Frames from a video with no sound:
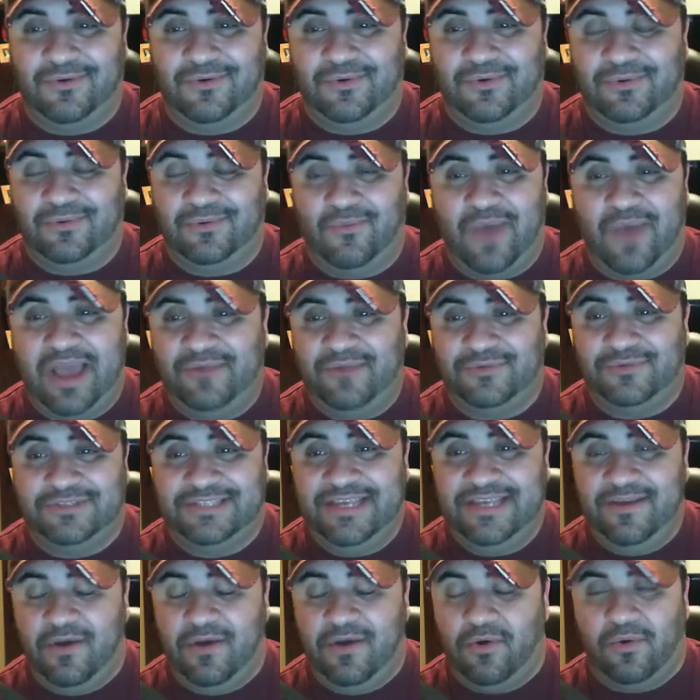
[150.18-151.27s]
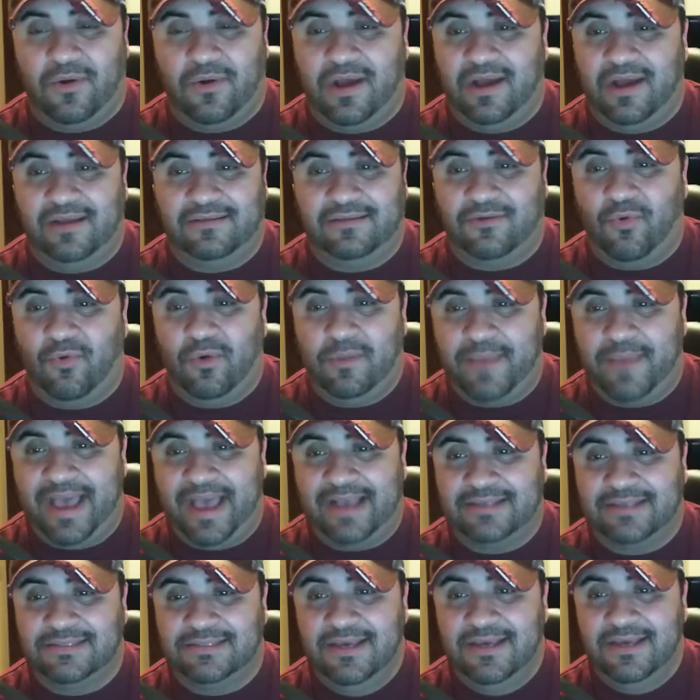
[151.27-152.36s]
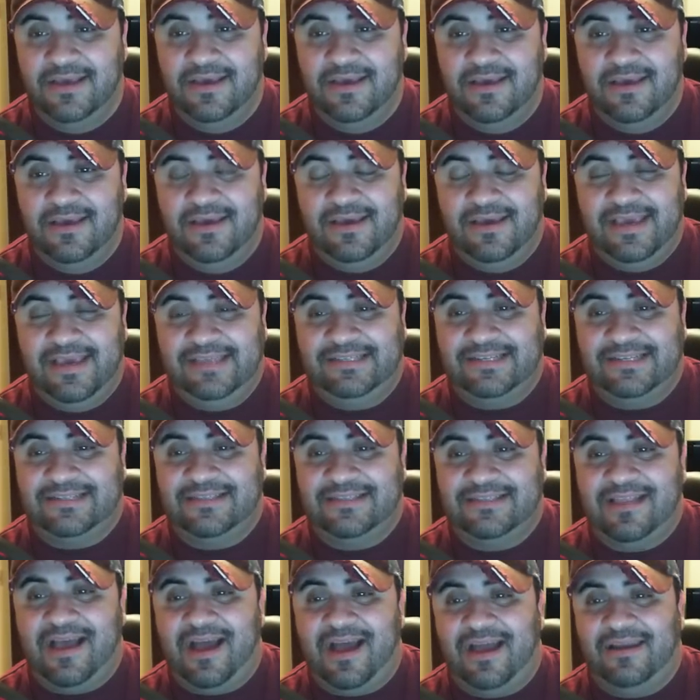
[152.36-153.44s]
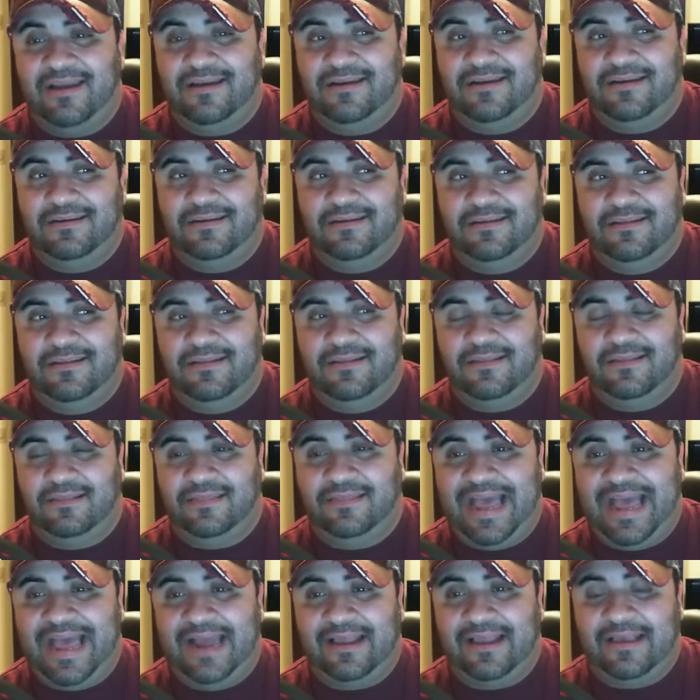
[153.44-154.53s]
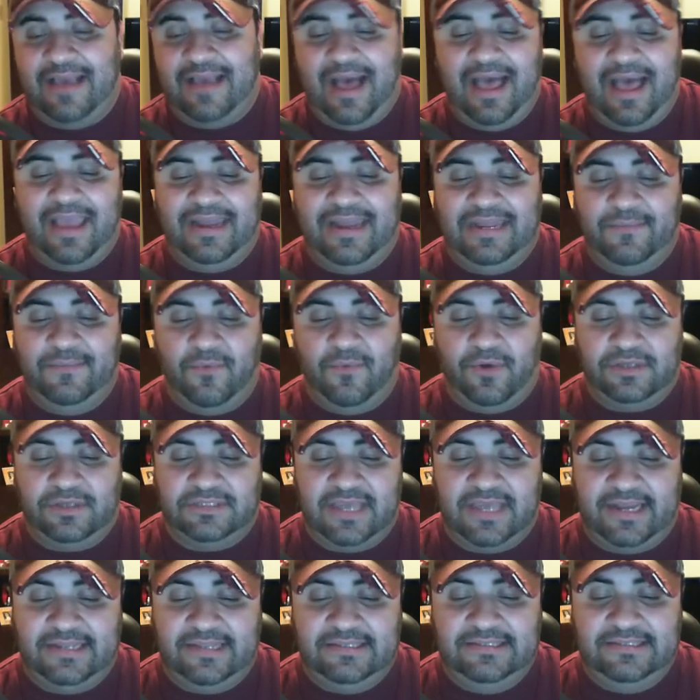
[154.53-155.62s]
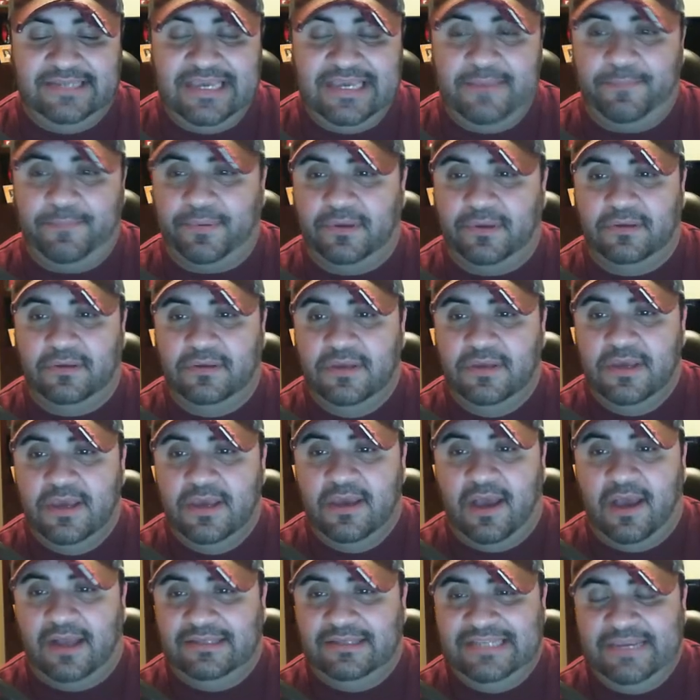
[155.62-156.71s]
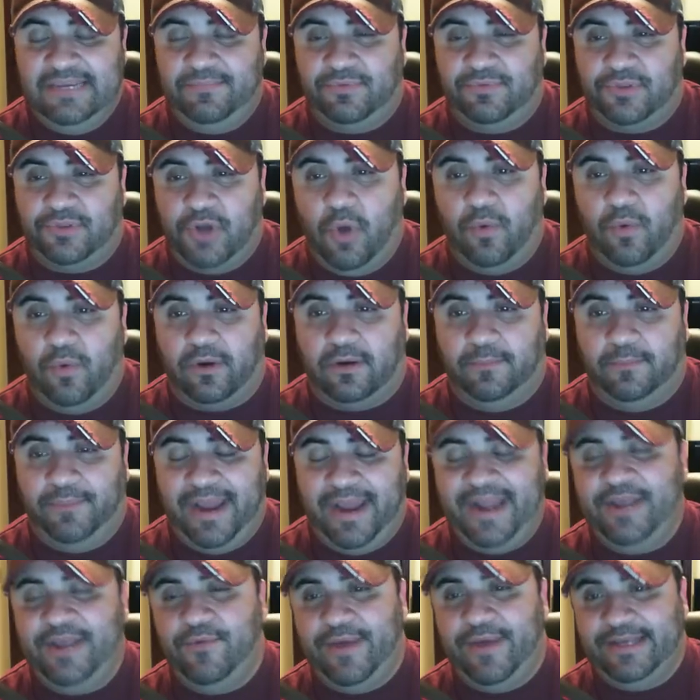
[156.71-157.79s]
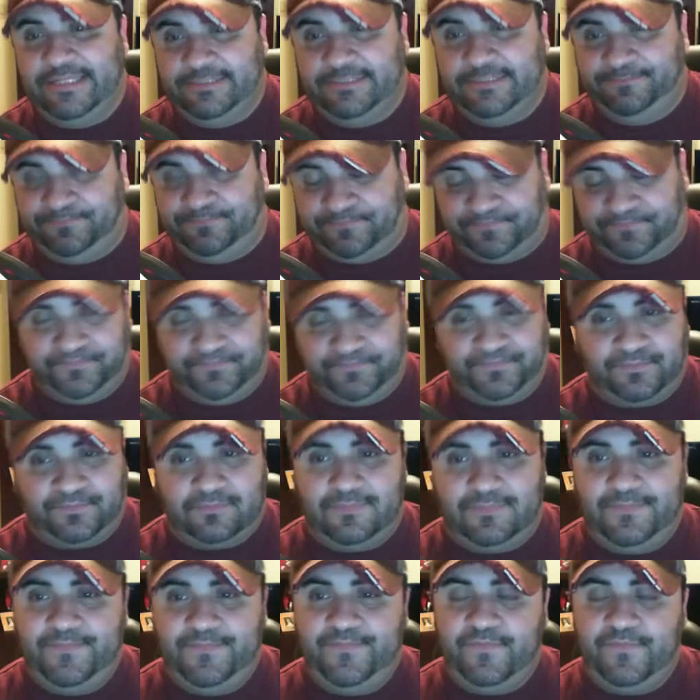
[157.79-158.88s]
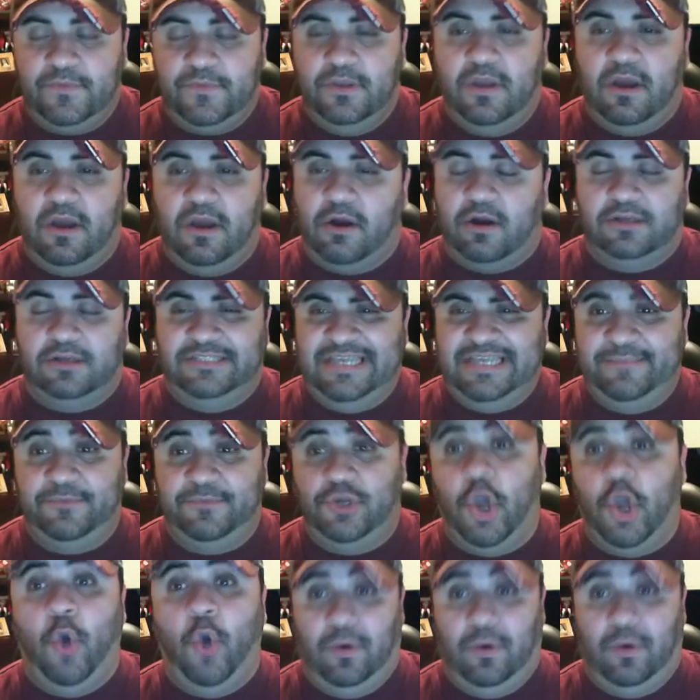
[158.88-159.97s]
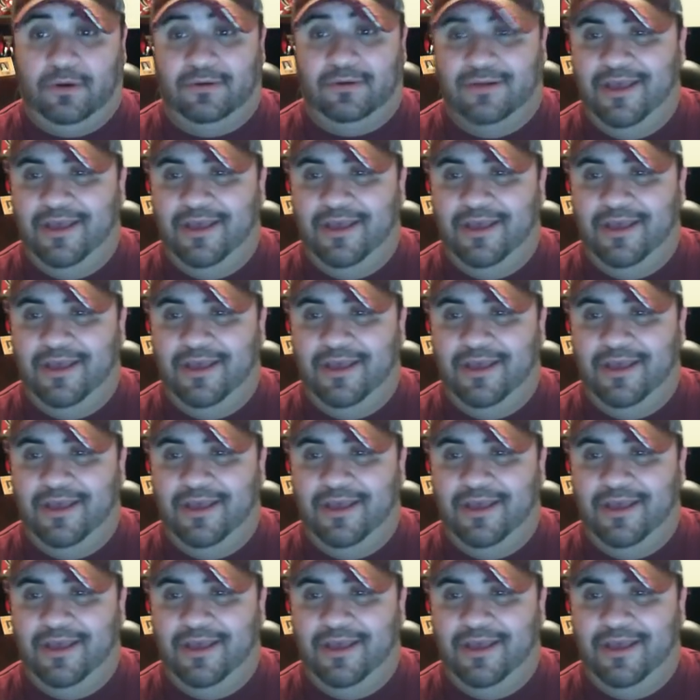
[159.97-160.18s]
wide receiver or quarterbacks. He's just not that guy anymore. He's not a deep thrower. But anyways, or a deep goer.